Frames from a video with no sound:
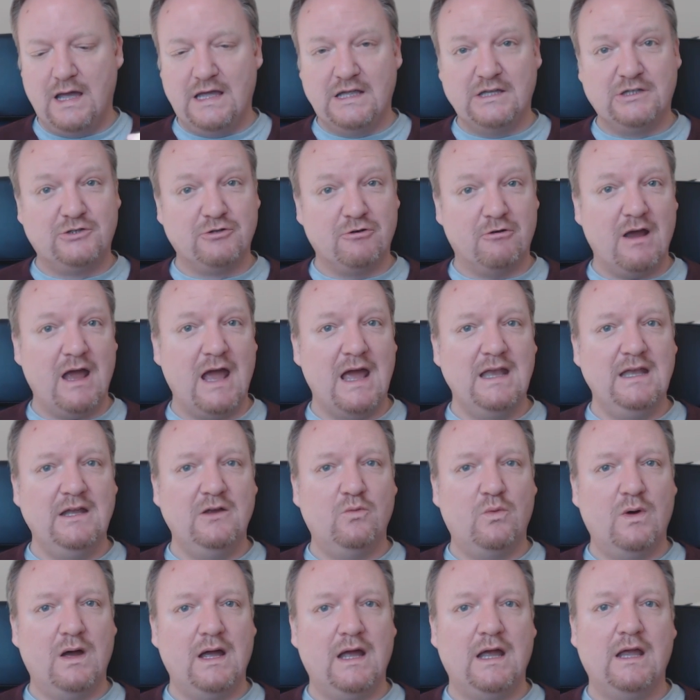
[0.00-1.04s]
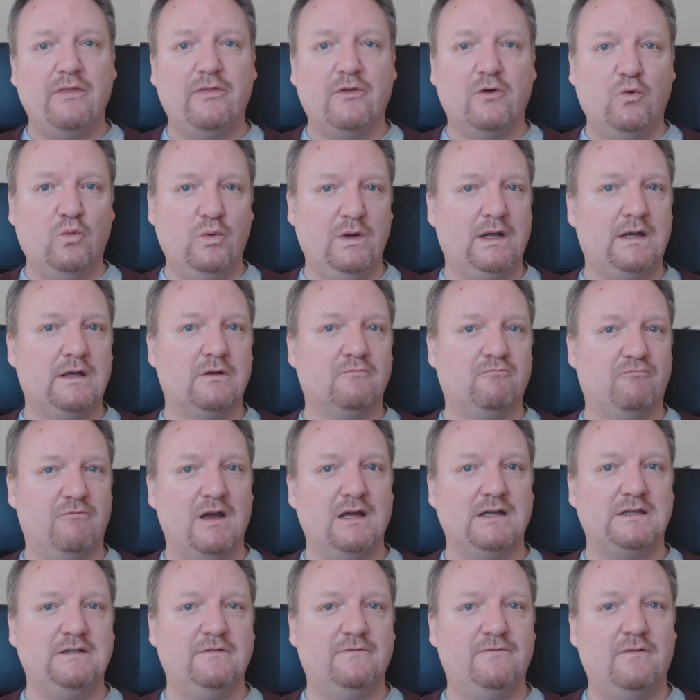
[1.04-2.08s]
Is there any way that we can
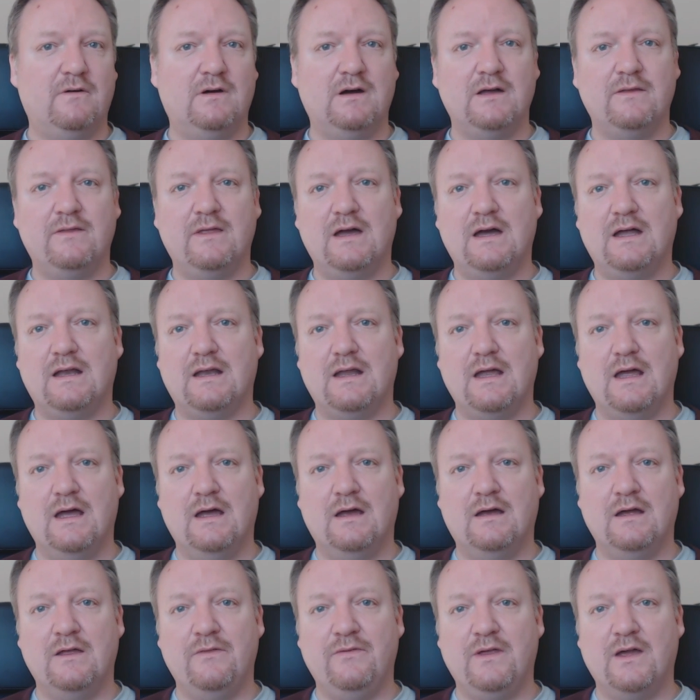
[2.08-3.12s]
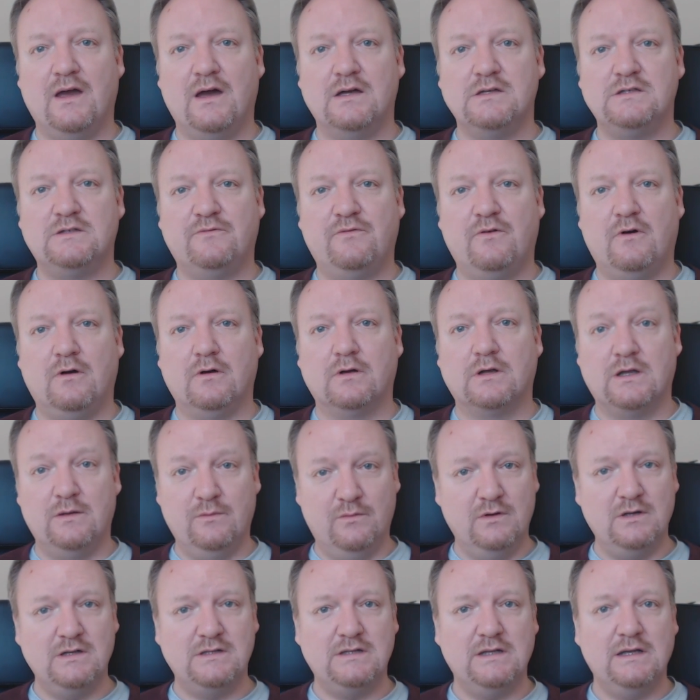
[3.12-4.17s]
rectify that in the eyes of our
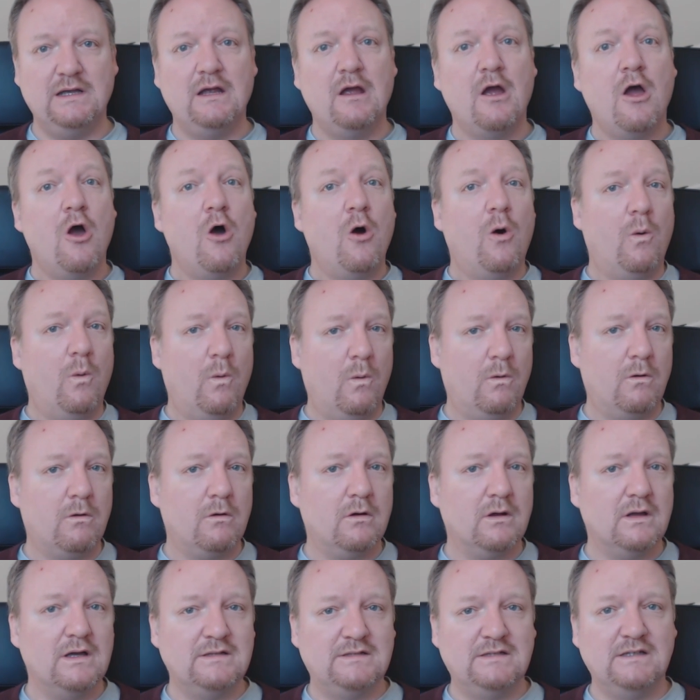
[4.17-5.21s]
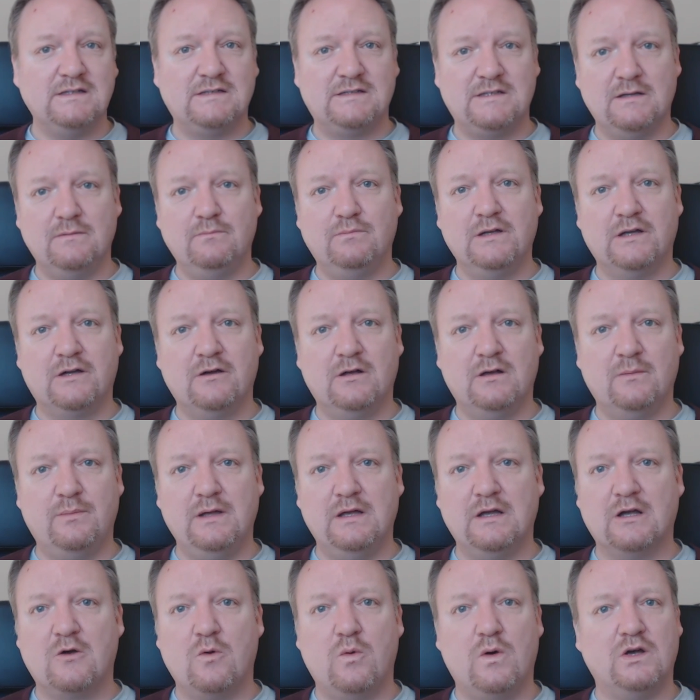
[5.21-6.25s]
community? Or is it simply going to
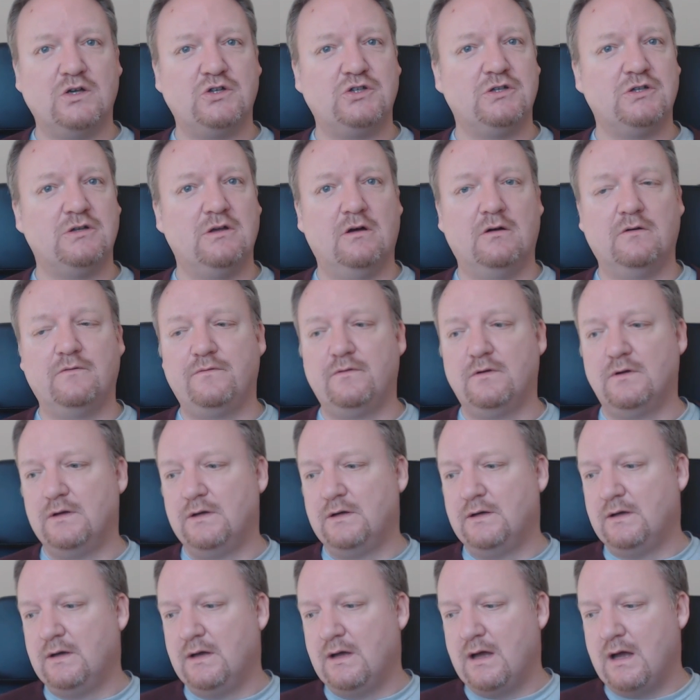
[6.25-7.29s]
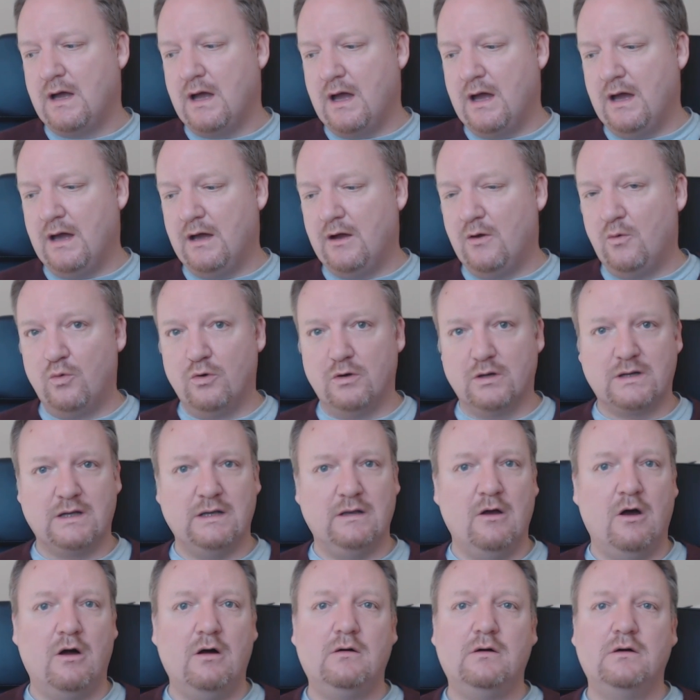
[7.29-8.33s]
be a question of
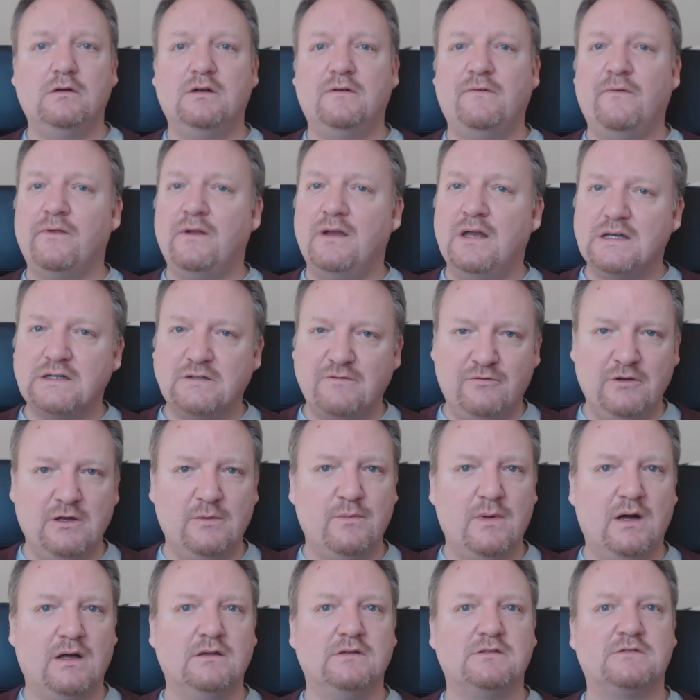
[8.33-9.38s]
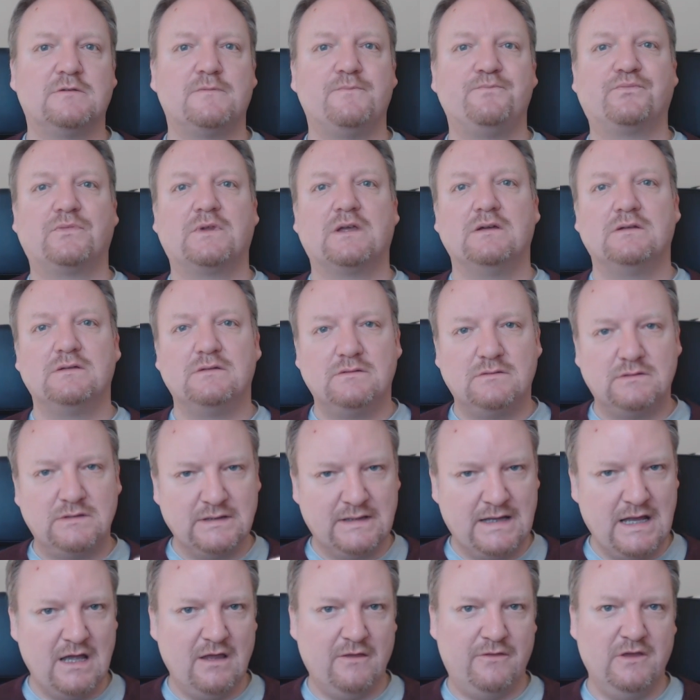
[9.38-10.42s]
working hard over the next few months to
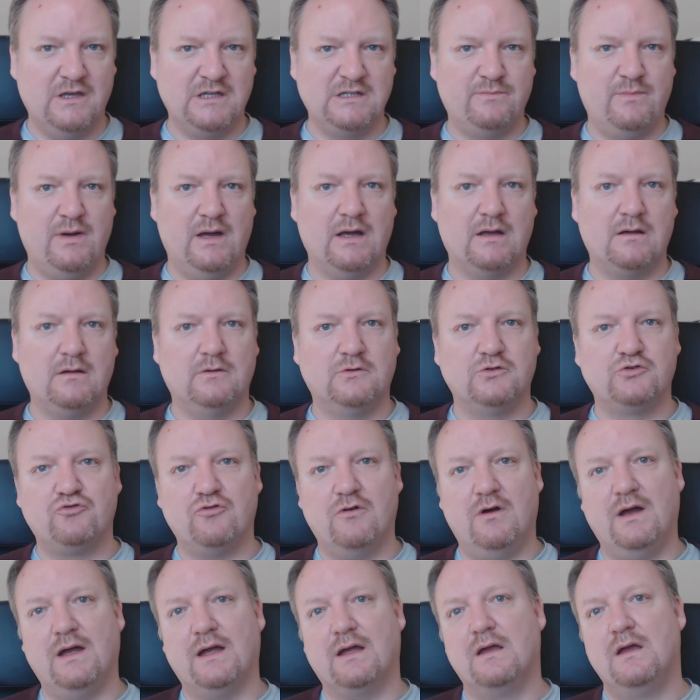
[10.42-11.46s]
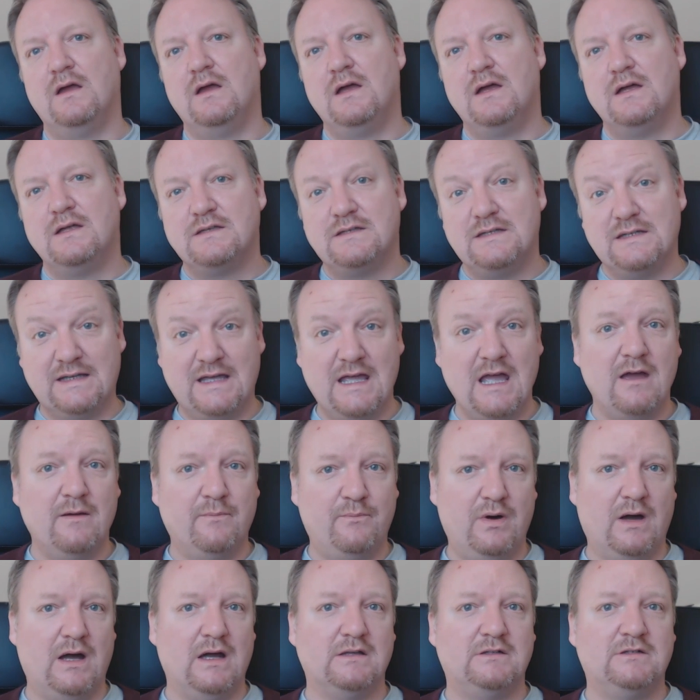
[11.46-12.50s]
get things back on track, to
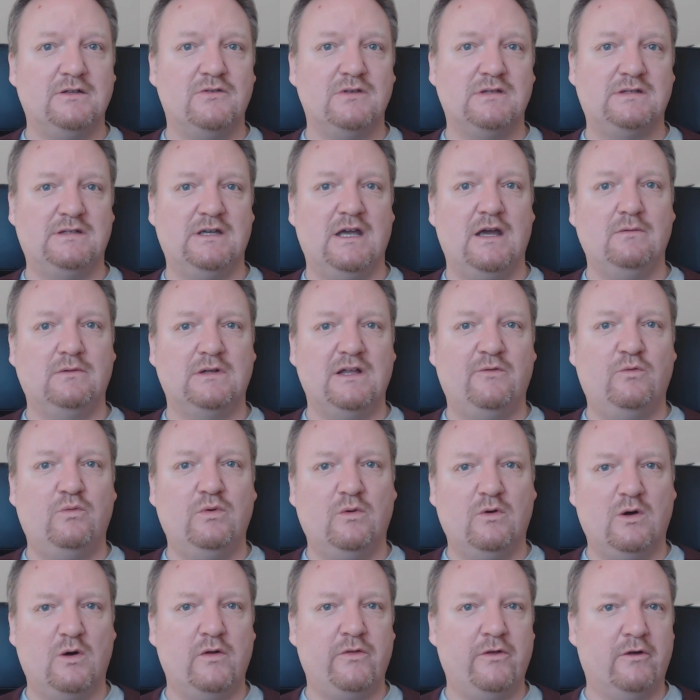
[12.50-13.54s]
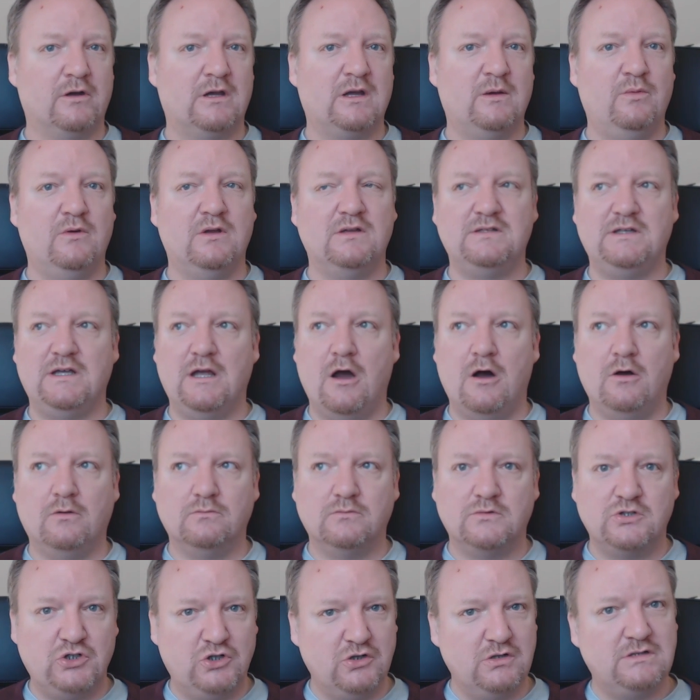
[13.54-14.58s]
get back to the same level we were with our community on
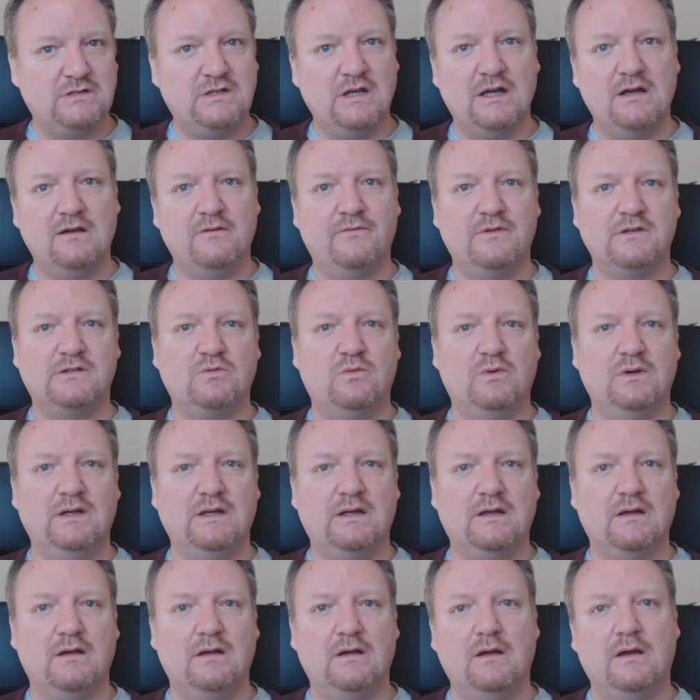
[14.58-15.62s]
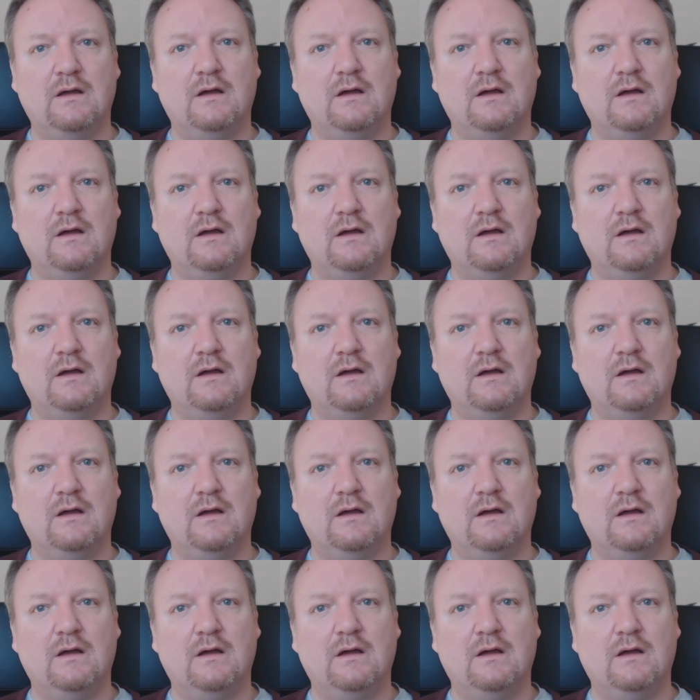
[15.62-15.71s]
Tuesday of this week,